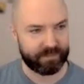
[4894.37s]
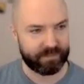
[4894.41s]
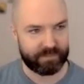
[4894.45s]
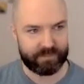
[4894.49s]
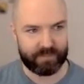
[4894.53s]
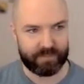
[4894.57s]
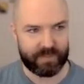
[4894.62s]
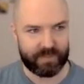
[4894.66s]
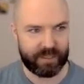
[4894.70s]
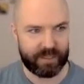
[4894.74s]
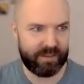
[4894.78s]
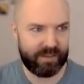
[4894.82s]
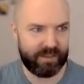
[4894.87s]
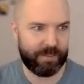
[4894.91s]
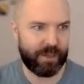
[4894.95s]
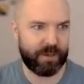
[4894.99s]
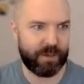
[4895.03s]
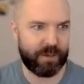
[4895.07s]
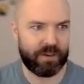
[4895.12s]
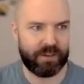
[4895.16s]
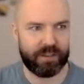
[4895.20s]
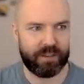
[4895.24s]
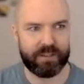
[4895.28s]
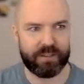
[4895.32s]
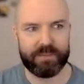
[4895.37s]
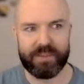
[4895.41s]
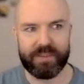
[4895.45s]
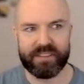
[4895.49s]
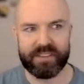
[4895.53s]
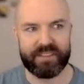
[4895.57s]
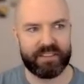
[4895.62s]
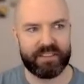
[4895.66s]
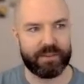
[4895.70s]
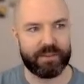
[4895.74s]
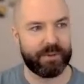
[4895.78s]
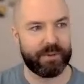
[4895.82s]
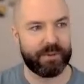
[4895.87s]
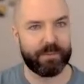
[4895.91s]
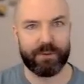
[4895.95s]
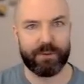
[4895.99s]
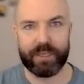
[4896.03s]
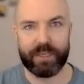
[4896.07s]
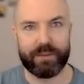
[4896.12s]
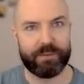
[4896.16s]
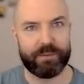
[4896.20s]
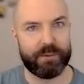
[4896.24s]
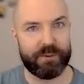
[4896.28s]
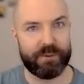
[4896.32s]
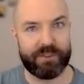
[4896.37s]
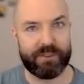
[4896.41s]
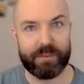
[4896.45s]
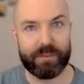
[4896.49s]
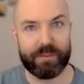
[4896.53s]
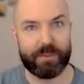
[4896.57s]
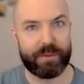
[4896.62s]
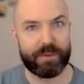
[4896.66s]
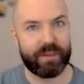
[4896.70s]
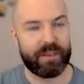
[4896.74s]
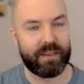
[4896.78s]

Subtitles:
It's about all of the stuff the brain throws up.